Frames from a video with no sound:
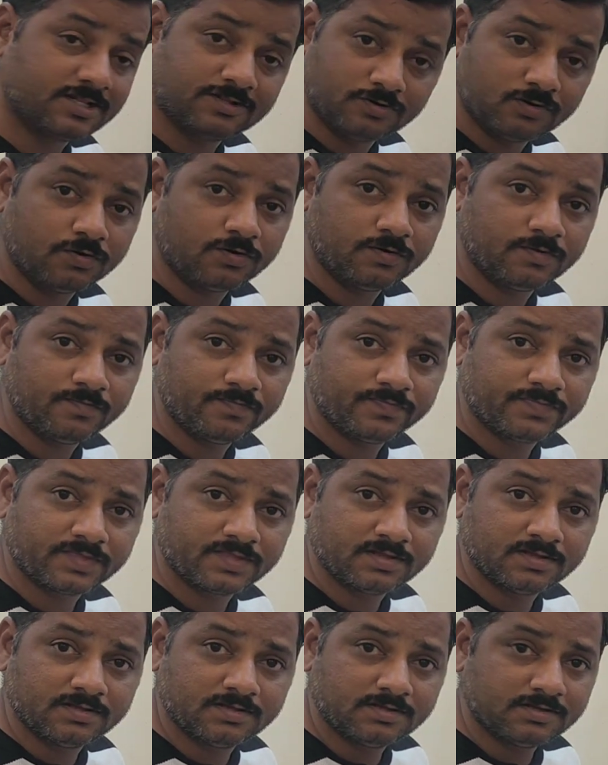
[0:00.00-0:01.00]
is no,
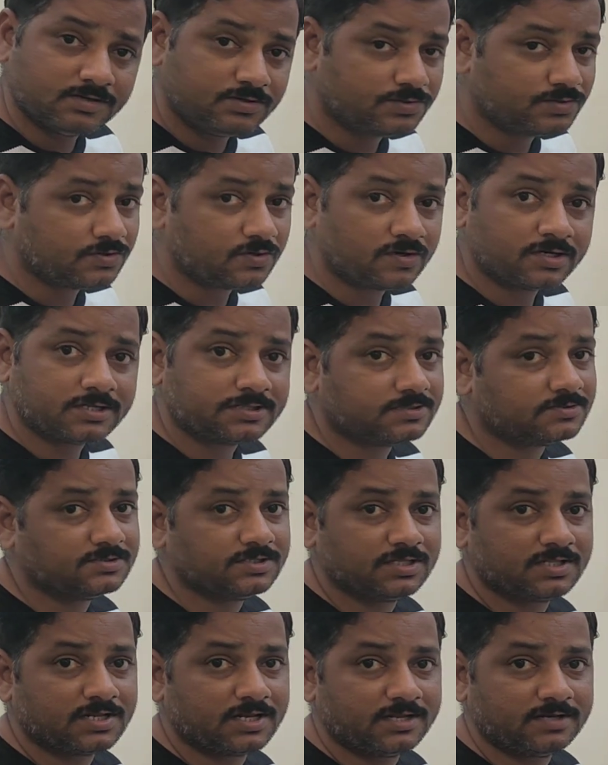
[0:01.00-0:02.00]
you should not
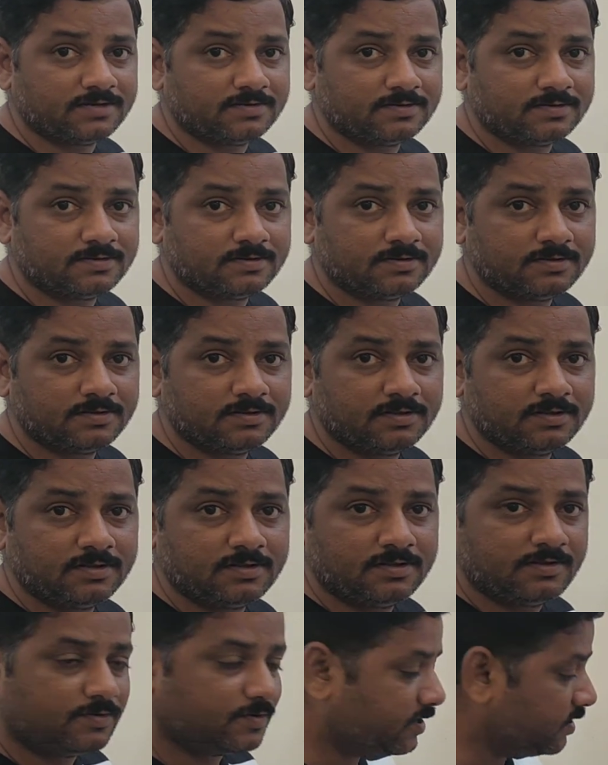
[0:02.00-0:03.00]
execute this line.
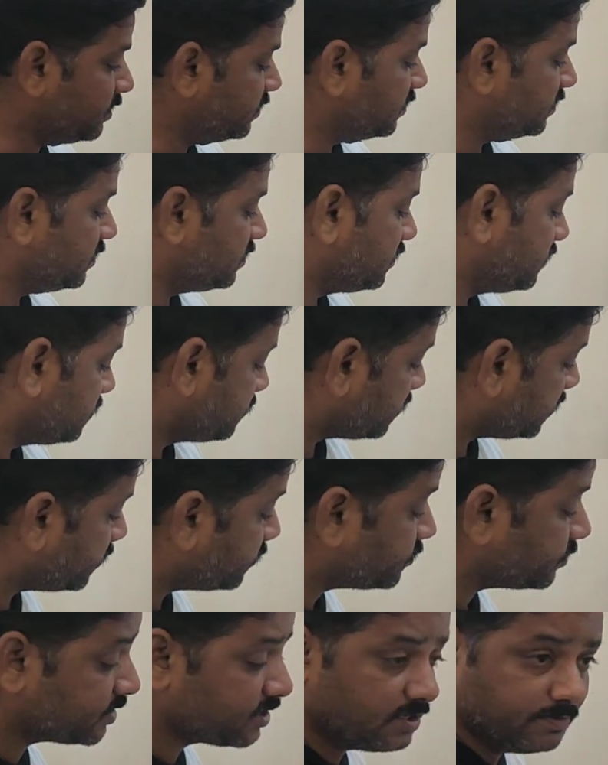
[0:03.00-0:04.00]
Okay. So I
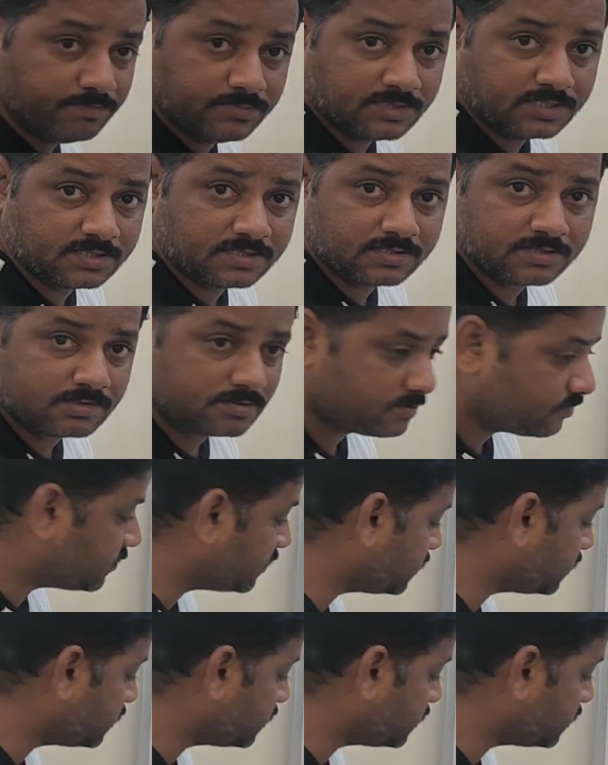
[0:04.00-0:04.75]
have to skip this. So